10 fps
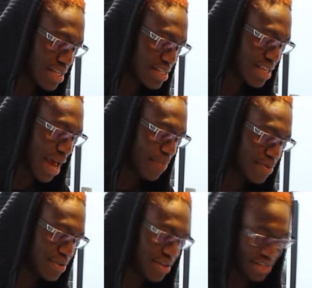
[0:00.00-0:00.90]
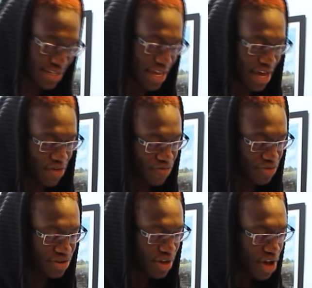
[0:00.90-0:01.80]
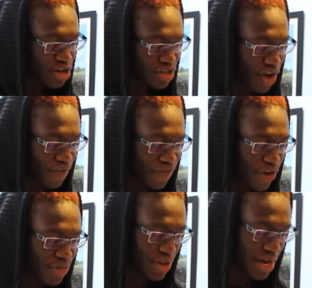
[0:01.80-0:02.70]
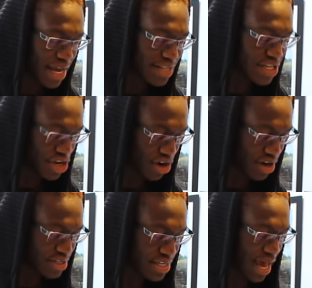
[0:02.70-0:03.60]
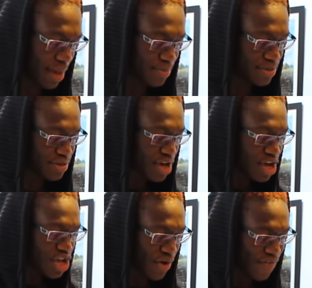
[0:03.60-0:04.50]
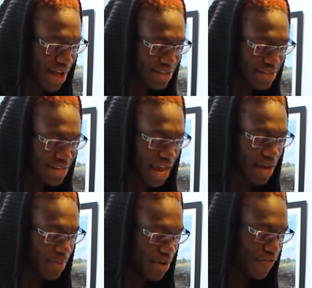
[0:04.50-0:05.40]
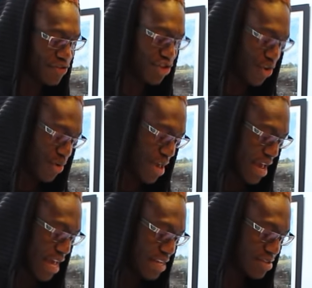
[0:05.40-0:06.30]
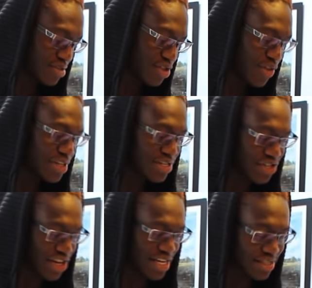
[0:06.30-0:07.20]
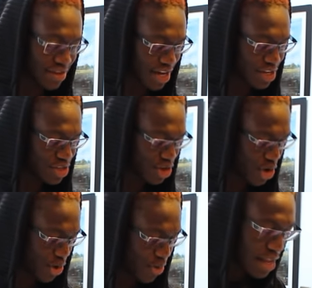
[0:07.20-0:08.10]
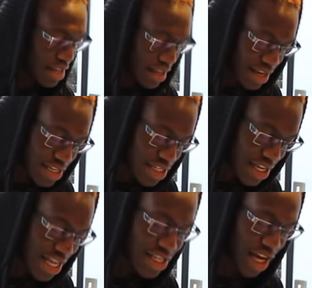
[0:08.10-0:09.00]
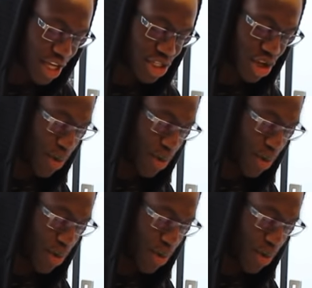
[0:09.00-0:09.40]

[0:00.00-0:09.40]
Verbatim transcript: is accept this gift. Don't feel the need to not accept. You have entertained me for two years, so this is the least I can do. And, and this is the least I can